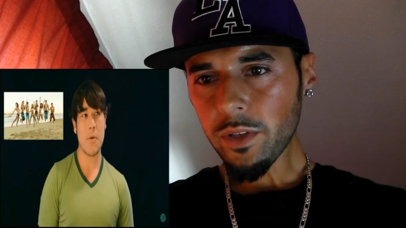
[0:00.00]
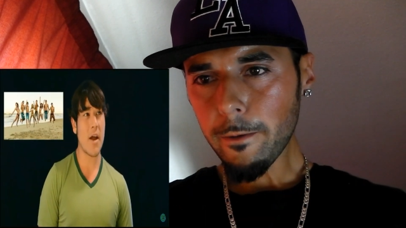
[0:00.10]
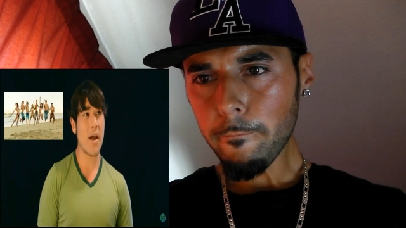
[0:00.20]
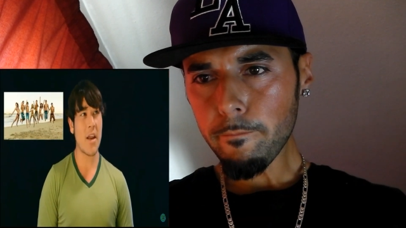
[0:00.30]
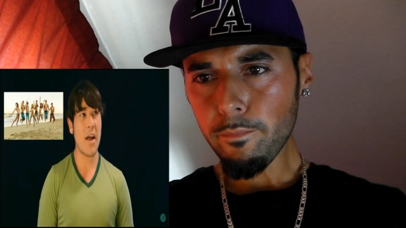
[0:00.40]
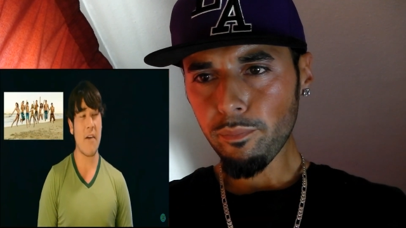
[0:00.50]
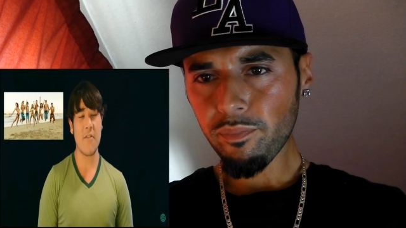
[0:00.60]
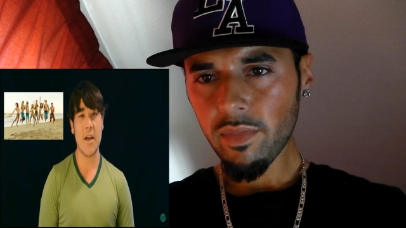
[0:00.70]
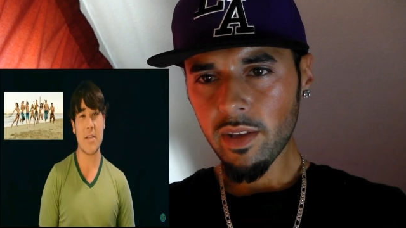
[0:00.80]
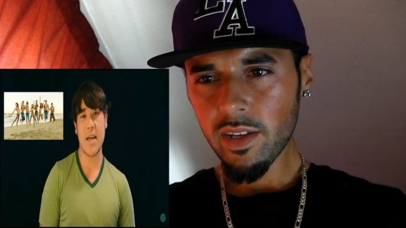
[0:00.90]
Speaker 1: people that kind of
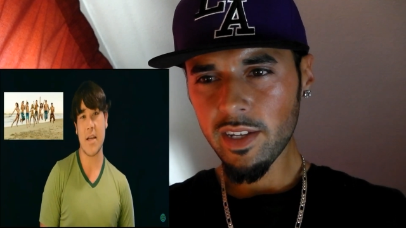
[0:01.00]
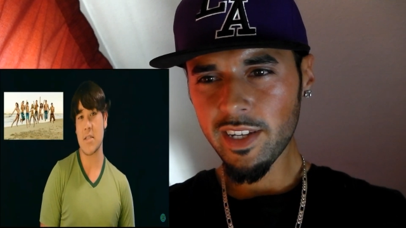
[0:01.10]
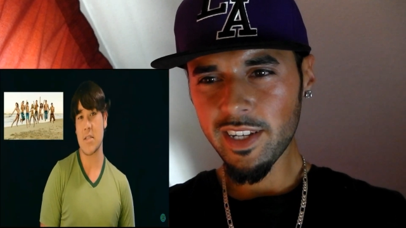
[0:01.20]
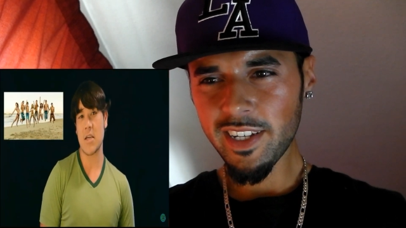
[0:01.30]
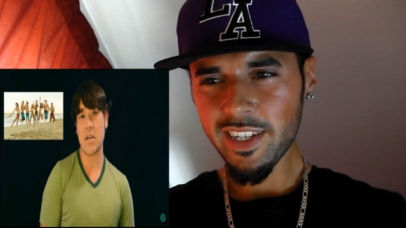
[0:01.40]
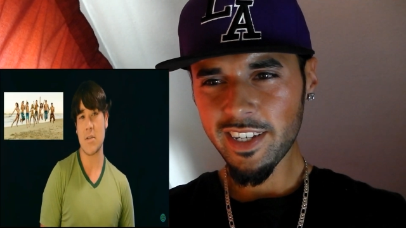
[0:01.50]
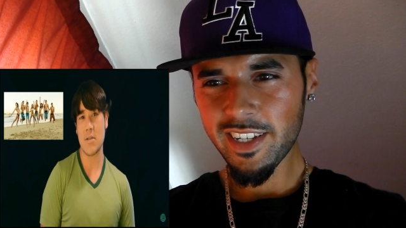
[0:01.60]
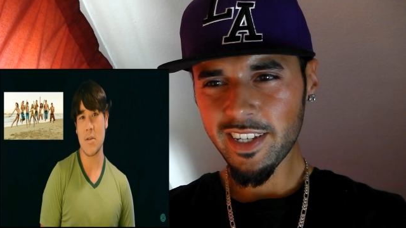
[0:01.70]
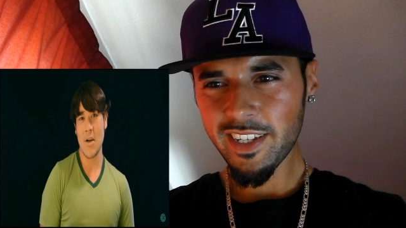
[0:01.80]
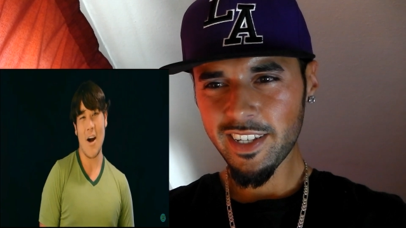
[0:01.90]
have like tan
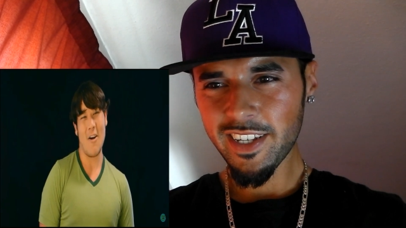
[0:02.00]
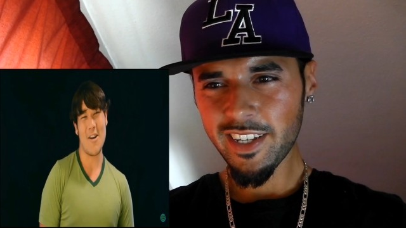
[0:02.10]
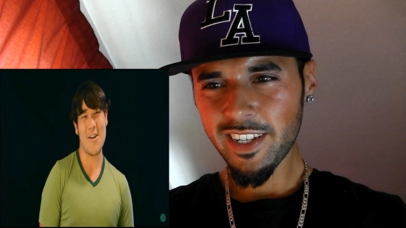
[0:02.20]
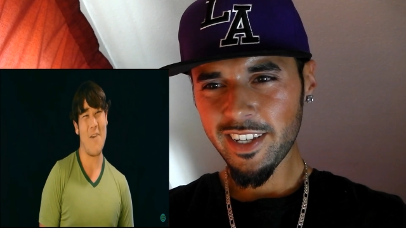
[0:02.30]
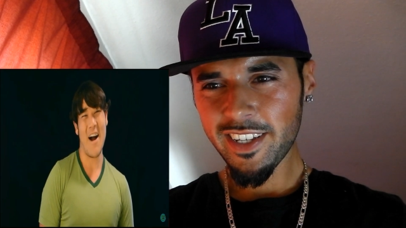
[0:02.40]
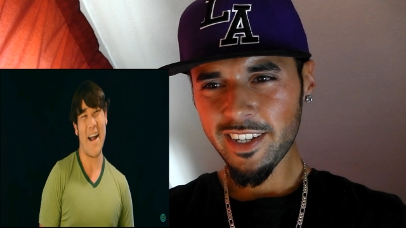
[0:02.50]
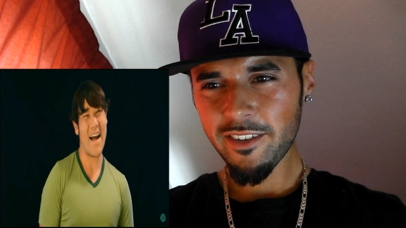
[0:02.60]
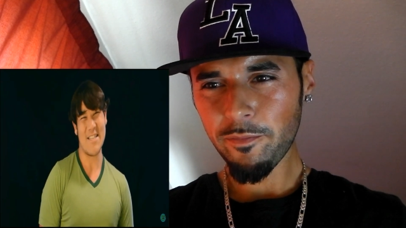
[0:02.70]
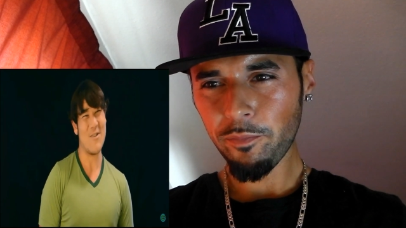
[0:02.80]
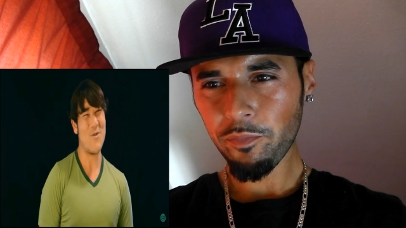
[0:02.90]
skin. Oh, come on,
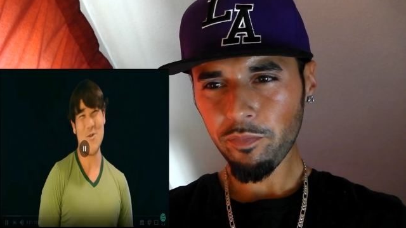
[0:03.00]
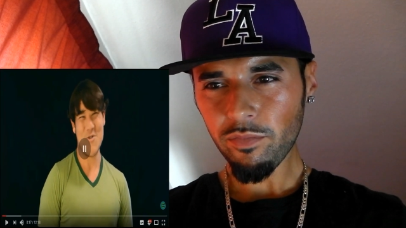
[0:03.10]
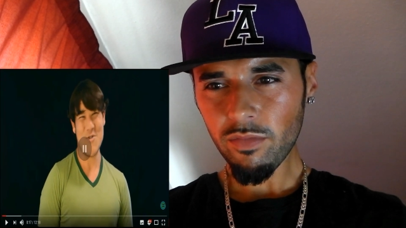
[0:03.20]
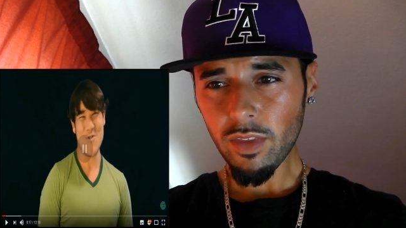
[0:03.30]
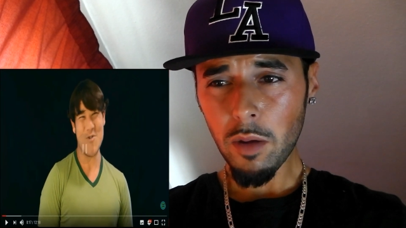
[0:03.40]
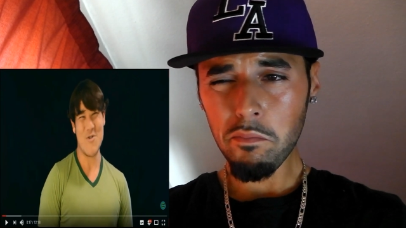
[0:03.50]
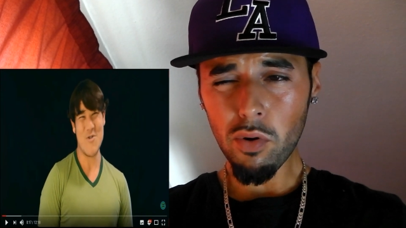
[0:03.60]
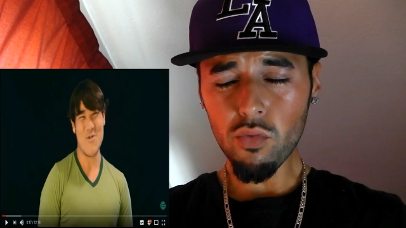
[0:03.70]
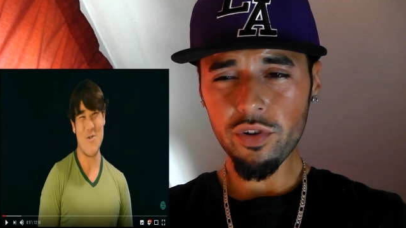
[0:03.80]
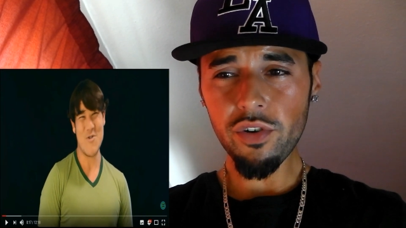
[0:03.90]
guys. You
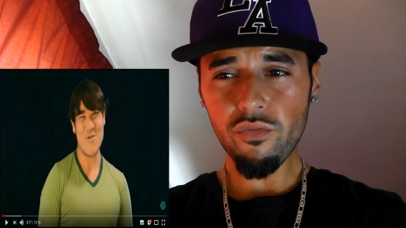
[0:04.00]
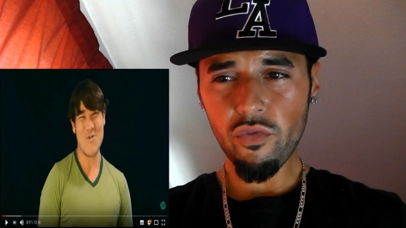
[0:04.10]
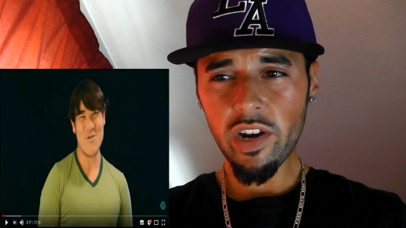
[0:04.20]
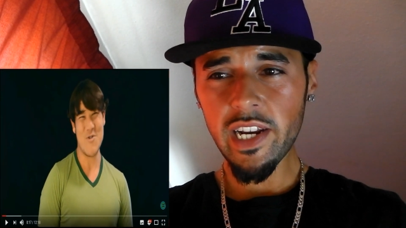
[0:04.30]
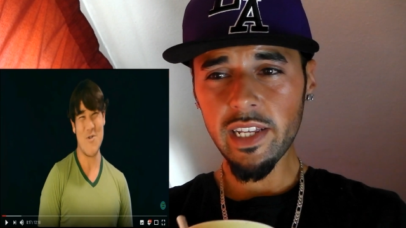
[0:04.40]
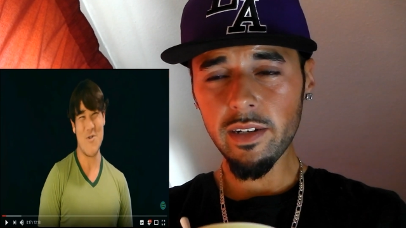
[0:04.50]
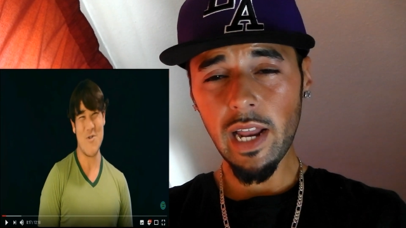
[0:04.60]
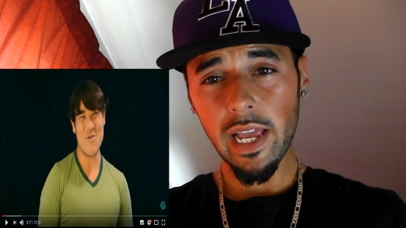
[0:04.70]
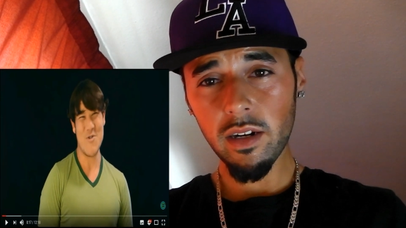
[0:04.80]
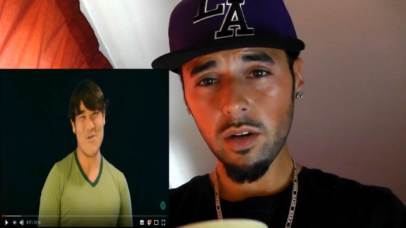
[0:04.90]
Speaker 2: Paul, you really
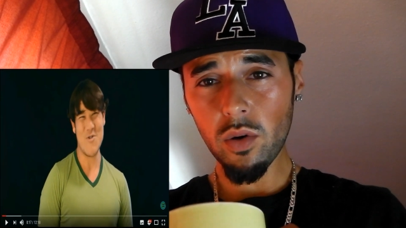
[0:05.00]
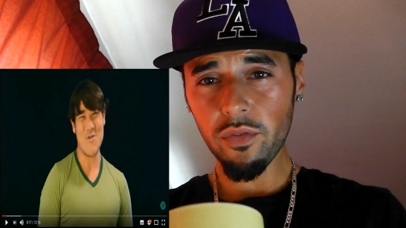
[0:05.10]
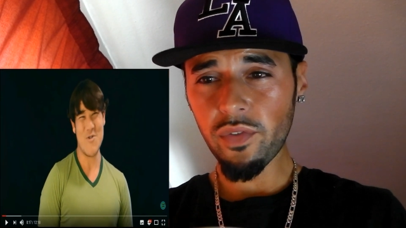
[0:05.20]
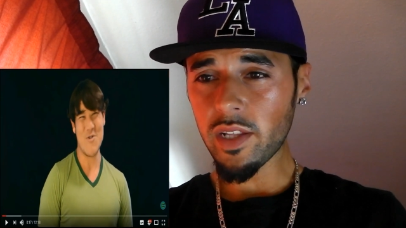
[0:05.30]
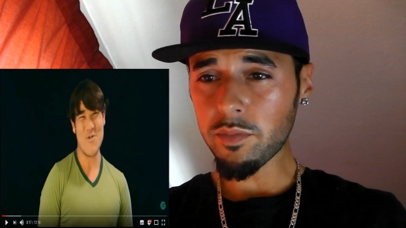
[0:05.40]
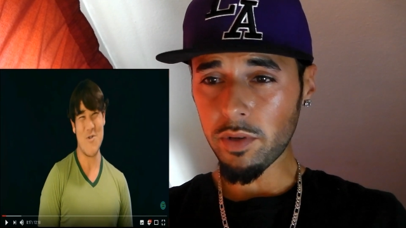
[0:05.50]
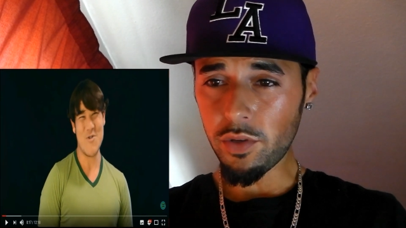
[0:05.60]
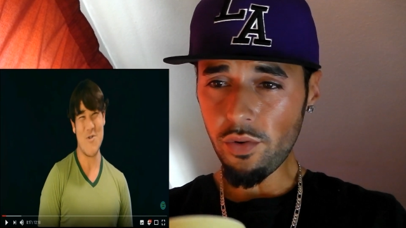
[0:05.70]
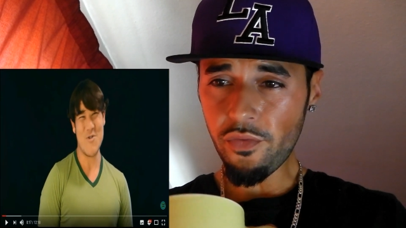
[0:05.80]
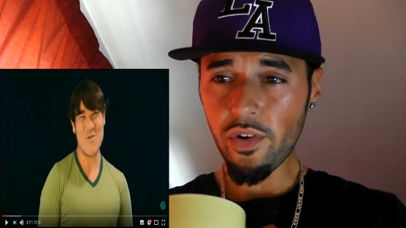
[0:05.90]
like no offense, but
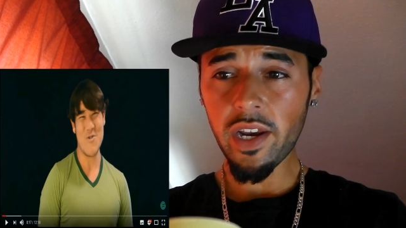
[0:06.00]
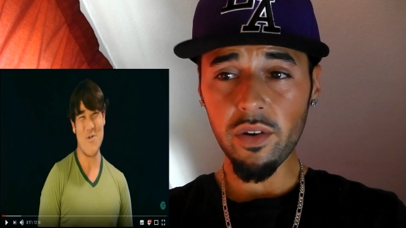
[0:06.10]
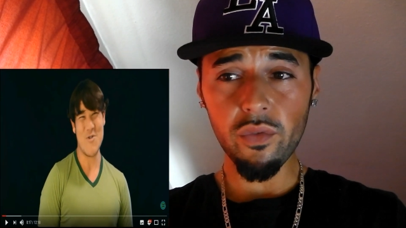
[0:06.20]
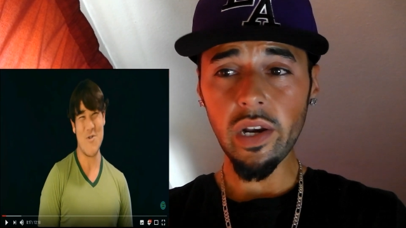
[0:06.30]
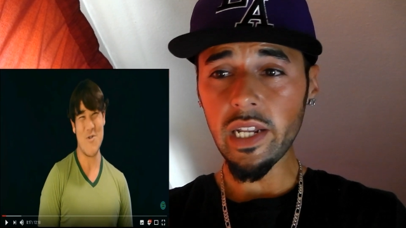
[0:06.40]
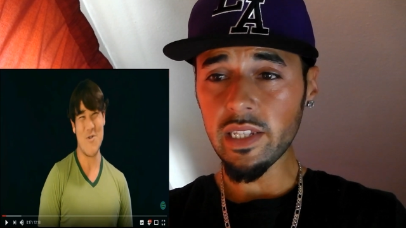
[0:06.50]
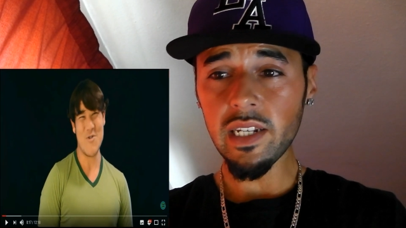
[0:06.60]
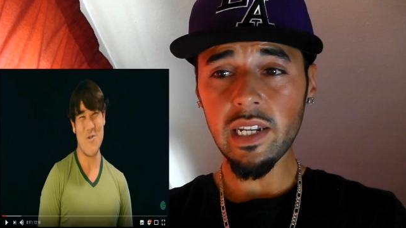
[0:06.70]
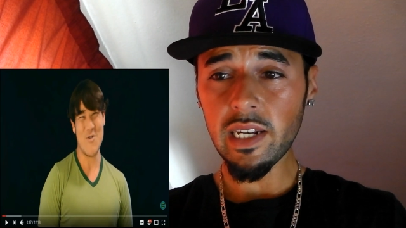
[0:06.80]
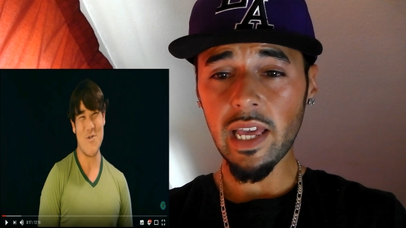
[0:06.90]
you freaking really did
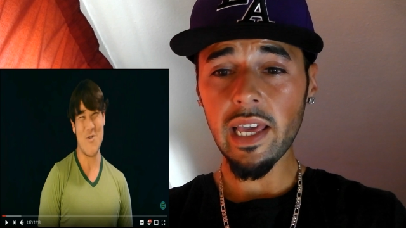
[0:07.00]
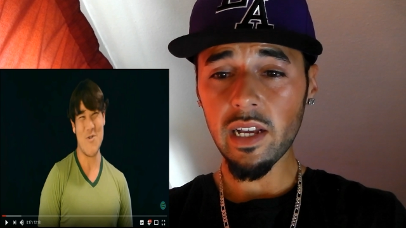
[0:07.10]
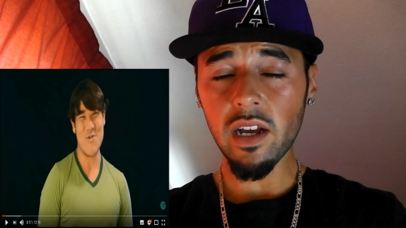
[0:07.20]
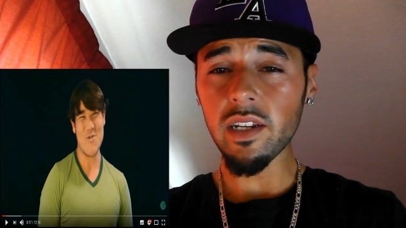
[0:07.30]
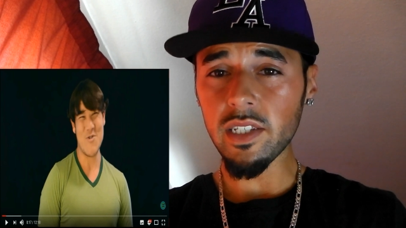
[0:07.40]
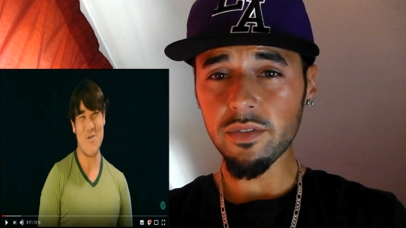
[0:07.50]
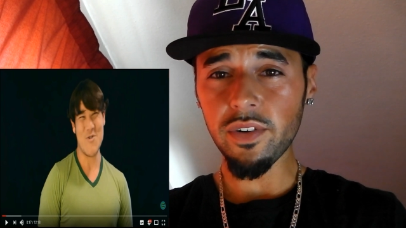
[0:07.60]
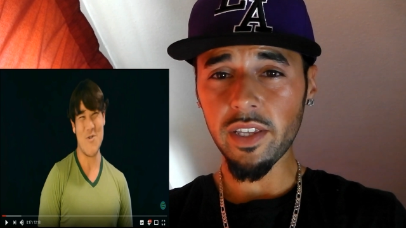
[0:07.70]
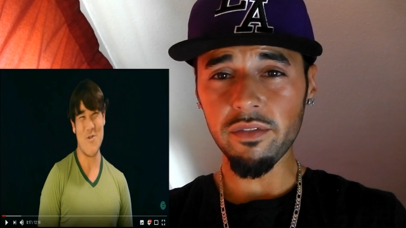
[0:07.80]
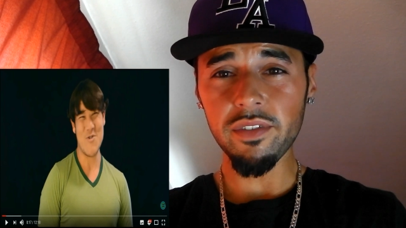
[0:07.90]
need a haircut in this
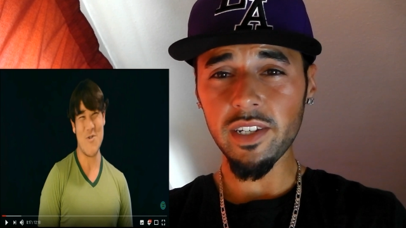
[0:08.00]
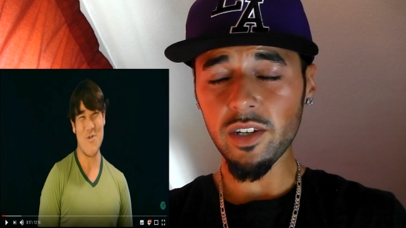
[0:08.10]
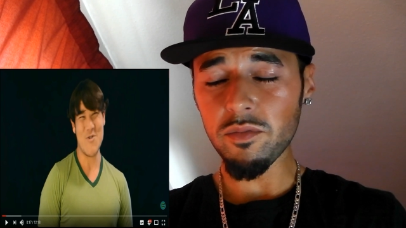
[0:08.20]
freaking video.